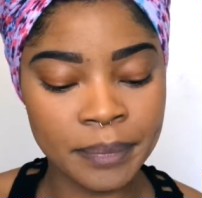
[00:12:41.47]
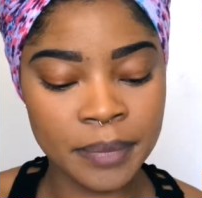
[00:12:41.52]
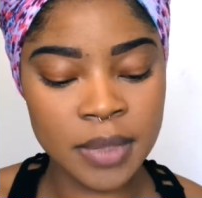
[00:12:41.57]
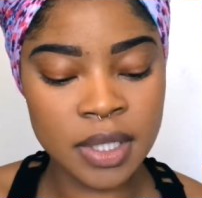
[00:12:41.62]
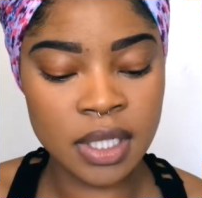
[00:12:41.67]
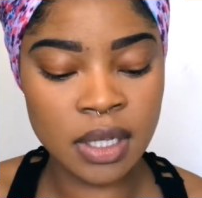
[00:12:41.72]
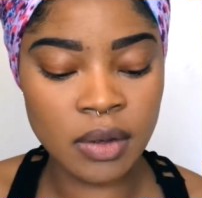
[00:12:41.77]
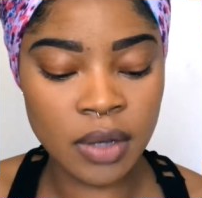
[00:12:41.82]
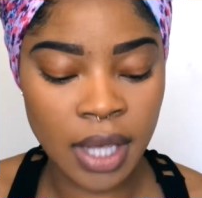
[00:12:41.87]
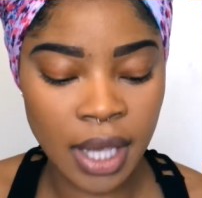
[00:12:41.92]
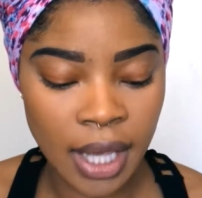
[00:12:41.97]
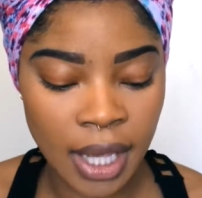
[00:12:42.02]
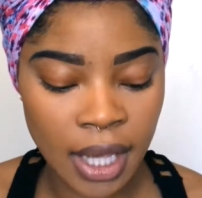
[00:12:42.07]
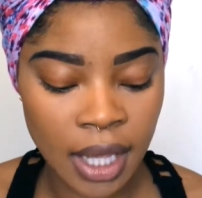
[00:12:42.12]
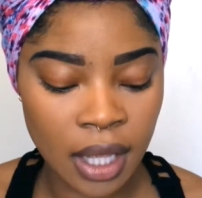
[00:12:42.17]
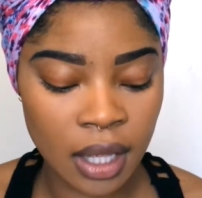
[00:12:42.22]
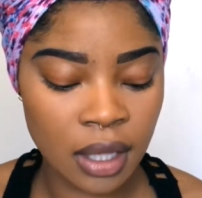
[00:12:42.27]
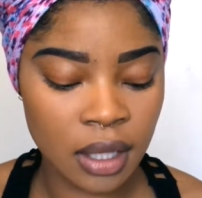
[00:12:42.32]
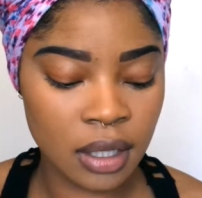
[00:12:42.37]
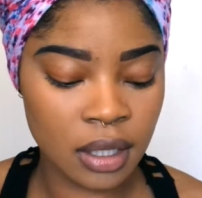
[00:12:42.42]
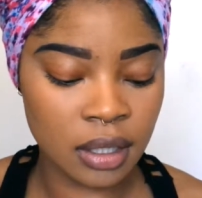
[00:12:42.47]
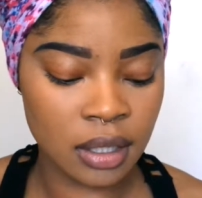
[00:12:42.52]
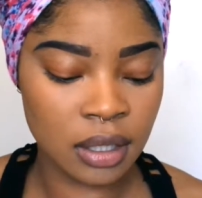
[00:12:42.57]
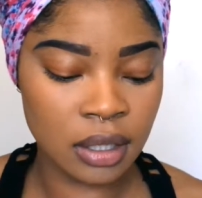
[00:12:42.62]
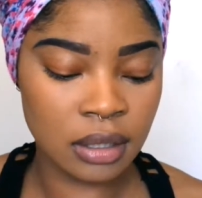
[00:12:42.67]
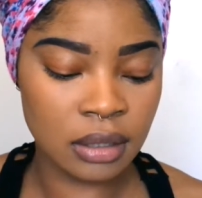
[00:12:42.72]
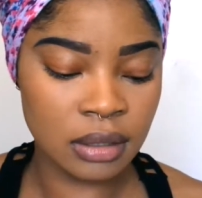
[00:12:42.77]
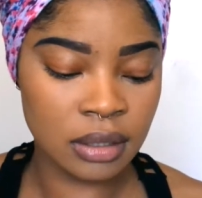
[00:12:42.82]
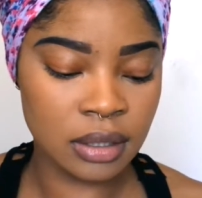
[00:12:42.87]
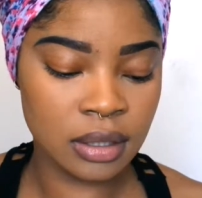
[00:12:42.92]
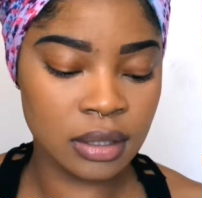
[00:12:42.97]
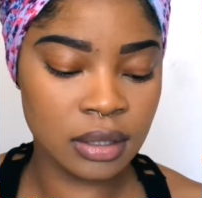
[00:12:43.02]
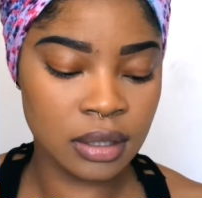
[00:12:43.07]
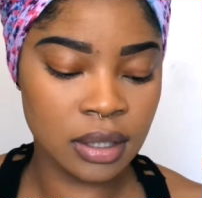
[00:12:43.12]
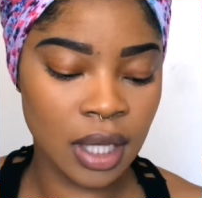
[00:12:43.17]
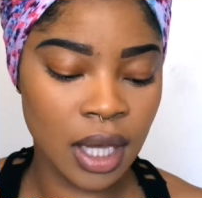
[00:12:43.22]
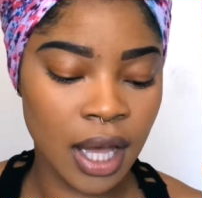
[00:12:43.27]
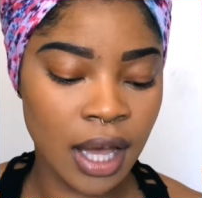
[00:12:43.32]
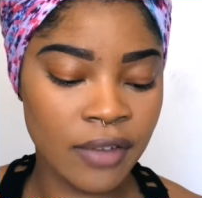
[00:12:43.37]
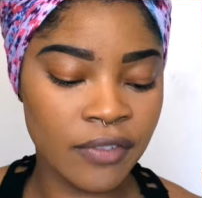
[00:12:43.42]
It's okay.
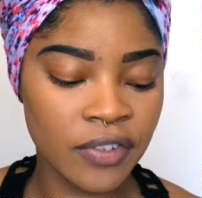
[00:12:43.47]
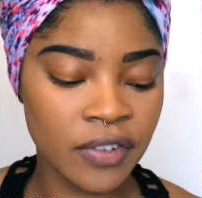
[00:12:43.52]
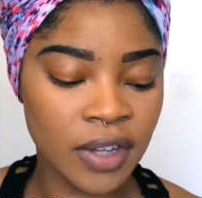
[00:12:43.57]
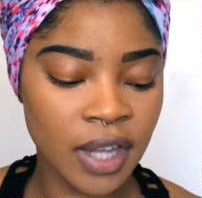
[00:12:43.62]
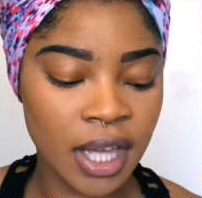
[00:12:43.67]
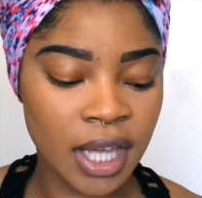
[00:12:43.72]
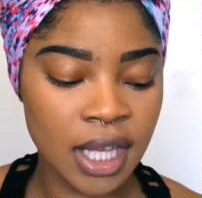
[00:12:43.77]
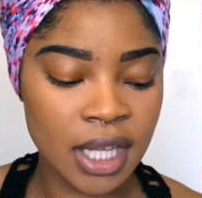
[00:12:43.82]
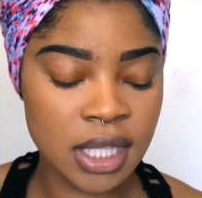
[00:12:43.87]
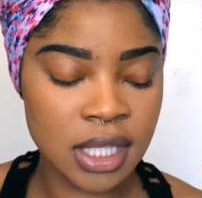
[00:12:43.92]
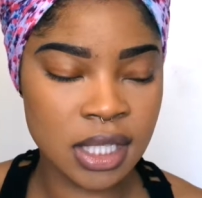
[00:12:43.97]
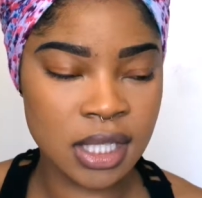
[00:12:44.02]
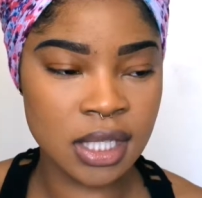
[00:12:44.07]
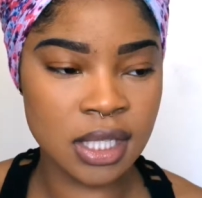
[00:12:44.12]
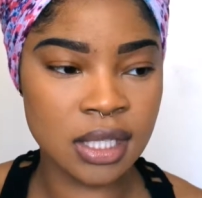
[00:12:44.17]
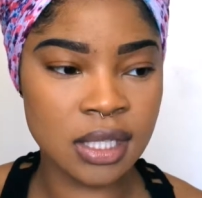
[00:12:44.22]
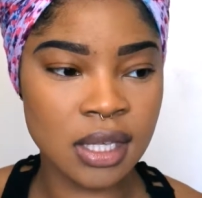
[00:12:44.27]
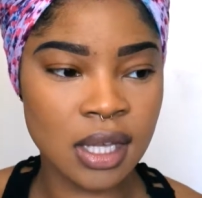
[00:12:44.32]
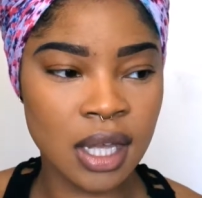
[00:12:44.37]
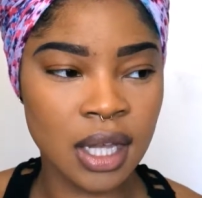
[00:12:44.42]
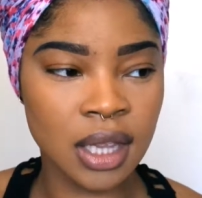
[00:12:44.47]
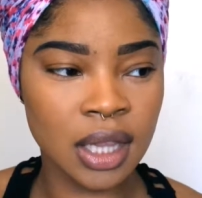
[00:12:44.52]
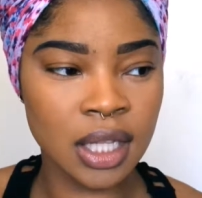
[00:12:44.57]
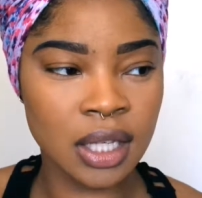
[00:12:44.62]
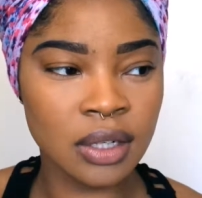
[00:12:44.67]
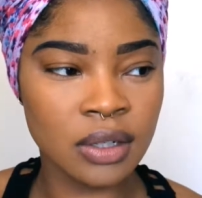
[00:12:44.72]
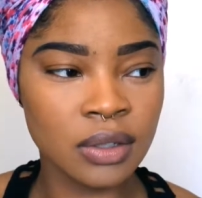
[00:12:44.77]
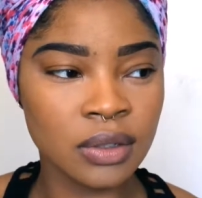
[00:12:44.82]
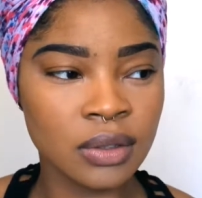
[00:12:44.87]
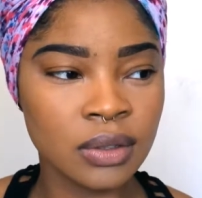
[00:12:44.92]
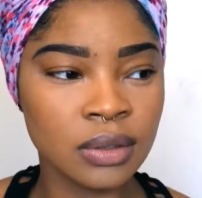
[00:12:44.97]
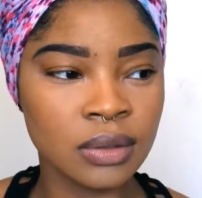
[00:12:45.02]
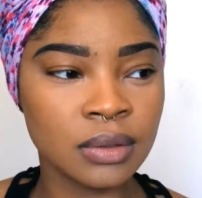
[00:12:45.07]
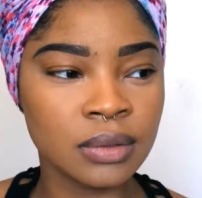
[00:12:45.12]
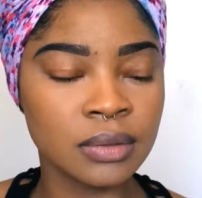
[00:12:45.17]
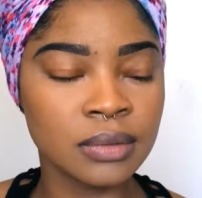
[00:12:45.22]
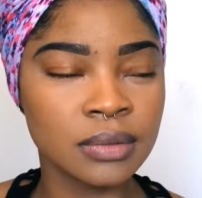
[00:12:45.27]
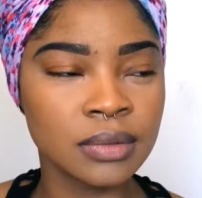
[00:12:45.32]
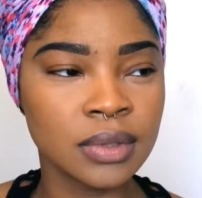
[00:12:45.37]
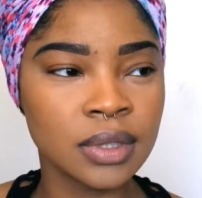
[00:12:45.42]
I feel like it's a
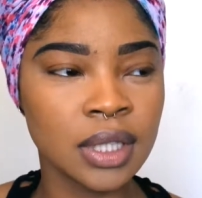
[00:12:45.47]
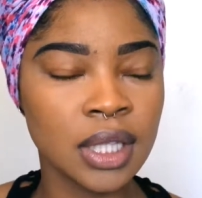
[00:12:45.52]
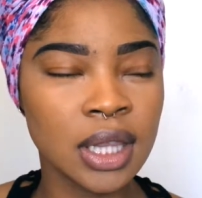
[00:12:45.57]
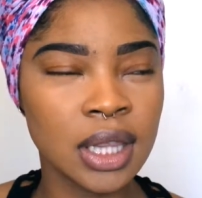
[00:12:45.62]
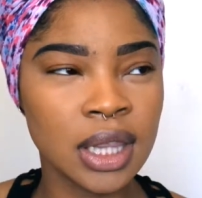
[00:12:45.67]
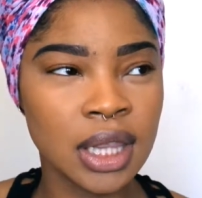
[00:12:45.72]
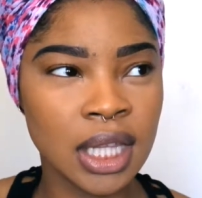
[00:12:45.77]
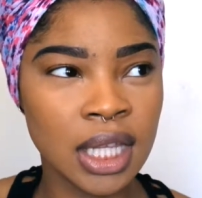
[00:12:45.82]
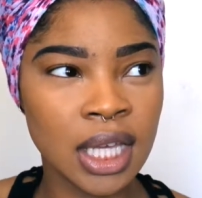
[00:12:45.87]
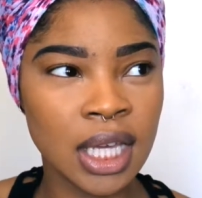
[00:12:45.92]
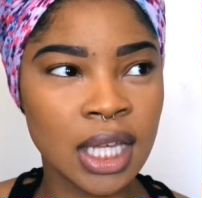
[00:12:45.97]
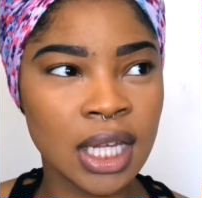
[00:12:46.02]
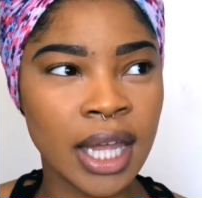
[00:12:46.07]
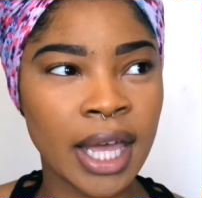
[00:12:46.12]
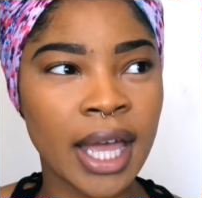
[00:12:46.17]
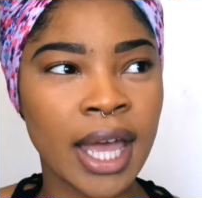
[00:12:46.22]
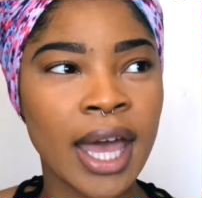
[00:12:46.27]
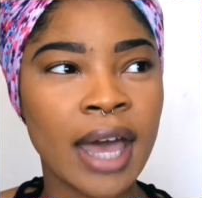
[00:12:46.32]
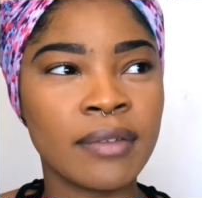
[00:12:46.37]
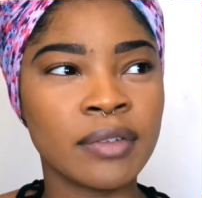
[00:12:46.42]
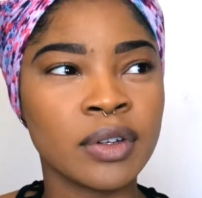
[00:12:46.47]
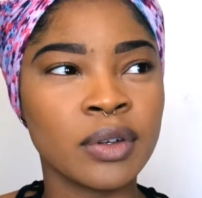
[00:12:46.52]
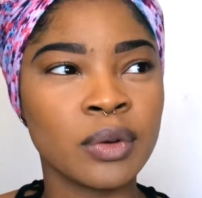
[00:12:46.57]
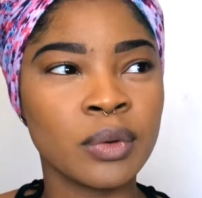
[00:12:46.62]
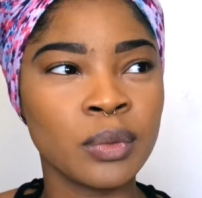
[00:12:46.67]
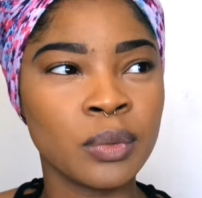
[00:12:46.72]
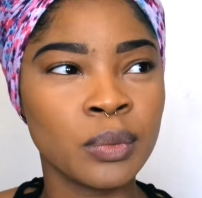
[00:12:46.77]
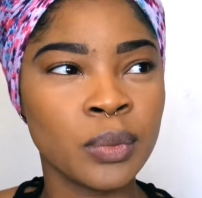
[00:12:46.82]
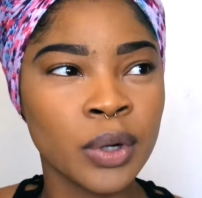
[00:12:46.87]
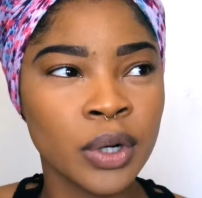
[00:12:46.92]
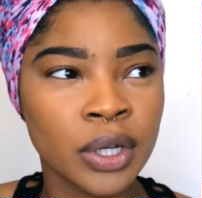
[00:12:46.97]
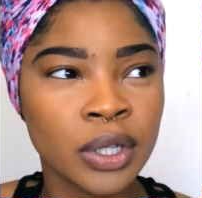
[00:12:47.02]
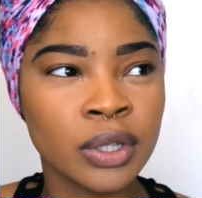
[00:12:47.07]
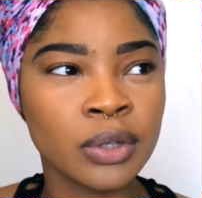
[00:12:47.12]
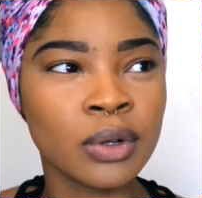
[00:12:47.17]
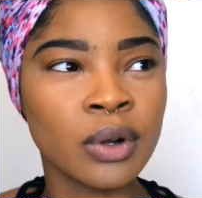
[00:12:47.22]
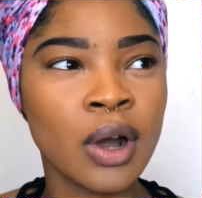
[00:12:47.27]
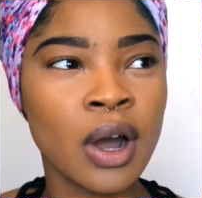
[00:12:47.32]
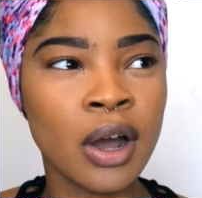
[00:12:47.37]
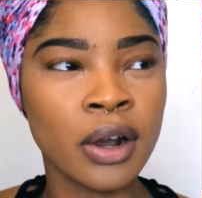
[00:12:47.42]
little thick, like I have to work a
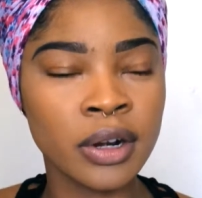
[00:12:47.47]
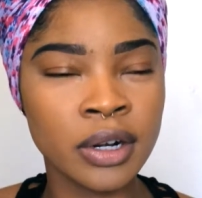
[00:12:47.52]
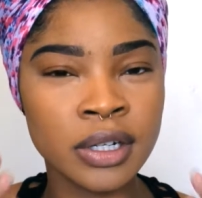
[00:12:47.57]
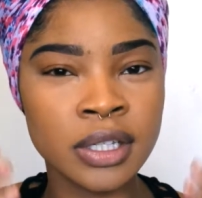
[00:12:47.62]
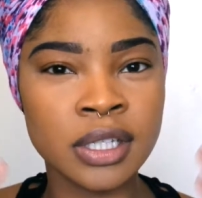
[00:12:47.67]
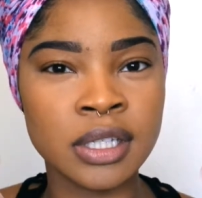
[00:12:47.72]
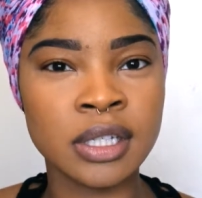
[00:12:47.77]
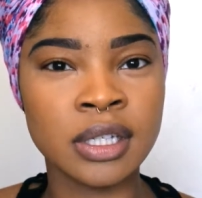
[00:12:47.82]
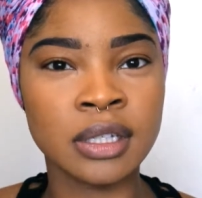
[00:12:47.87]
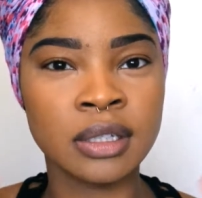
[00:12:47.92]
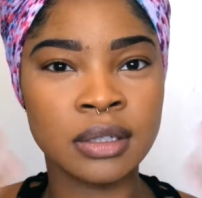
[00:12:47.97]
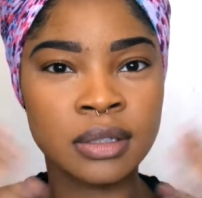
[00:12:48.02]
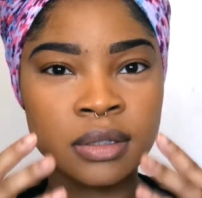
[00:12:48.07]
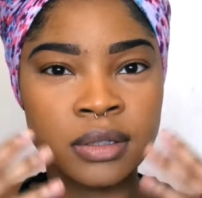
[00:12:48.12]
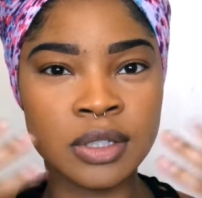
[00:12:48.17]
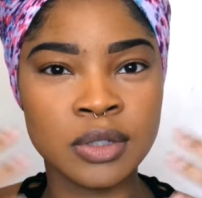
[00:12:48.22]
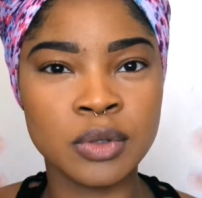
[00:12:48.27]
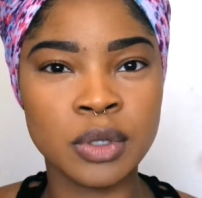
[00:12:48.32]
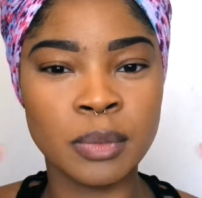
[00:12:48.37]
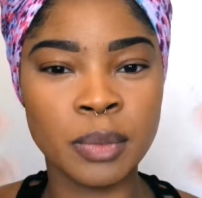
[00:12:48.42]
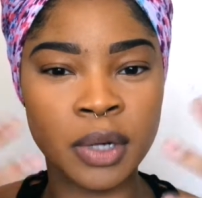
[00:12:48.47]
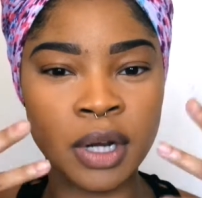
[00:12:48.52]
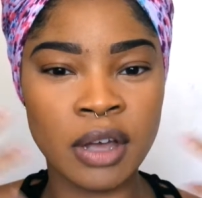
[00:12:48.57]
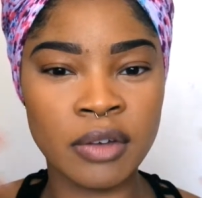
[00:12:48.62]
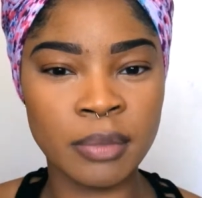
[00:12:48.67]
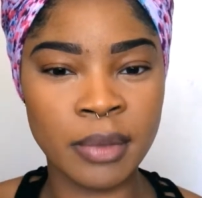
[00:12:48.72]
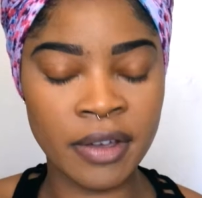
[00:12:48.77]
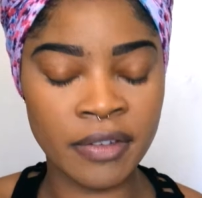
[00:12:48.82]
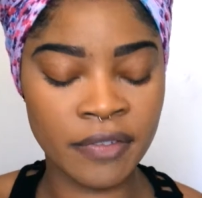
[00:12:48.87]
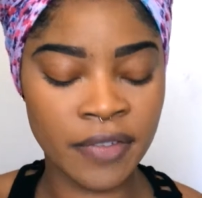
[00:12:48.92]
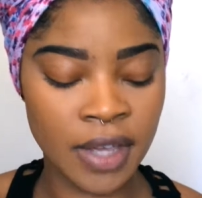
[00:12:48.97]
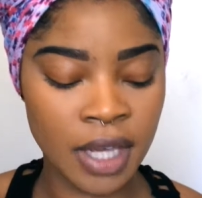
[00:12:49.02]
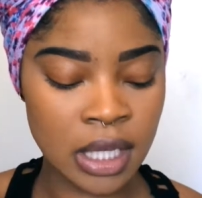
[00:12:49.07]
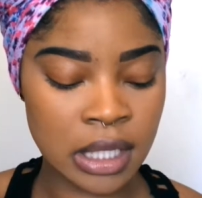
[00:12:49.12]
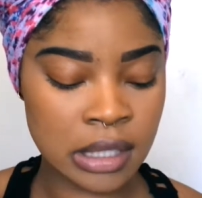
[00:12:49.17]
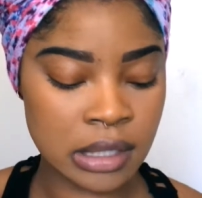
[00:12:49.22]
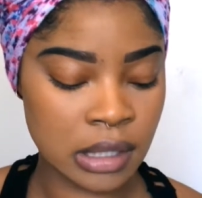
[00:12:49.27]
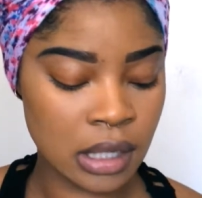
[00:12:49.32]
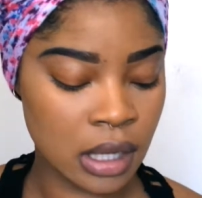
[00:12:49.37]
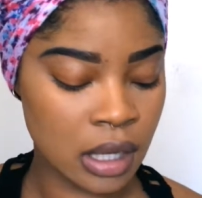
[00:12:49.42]
little harder to sweep it off my
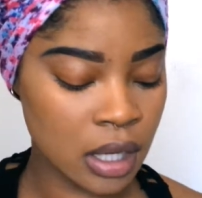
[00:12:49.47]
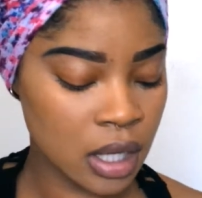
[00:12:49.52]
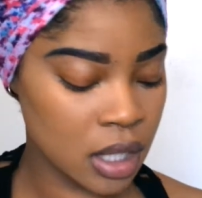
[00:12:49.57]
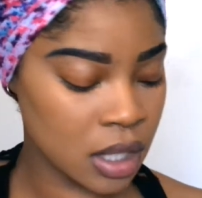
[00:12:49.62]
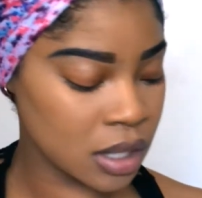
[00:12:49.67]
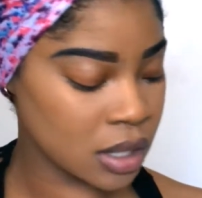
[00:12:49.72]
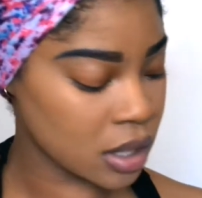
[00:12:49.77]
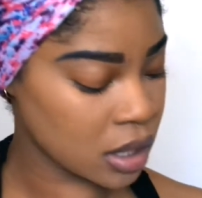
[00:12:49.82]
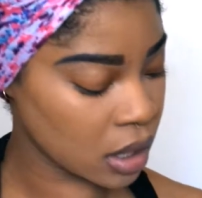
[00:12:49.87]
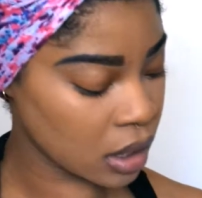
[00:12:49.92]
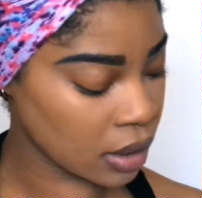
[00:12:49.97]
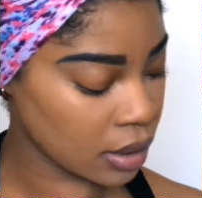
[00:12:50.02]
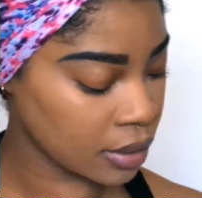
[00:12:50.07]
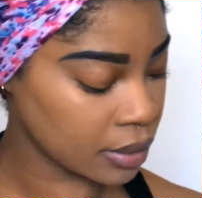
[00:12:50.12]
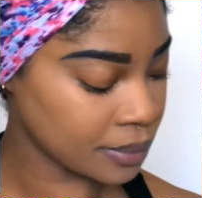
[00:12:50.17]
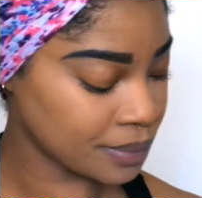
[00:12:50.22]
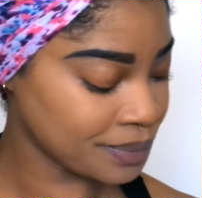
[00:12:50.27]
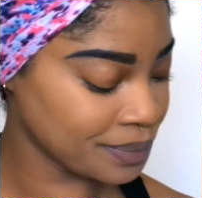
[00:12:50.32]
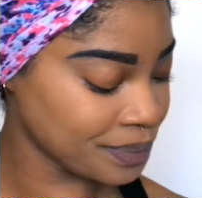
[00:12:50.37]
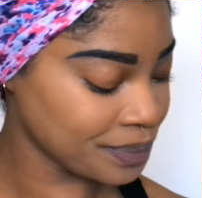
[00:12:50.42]
face. So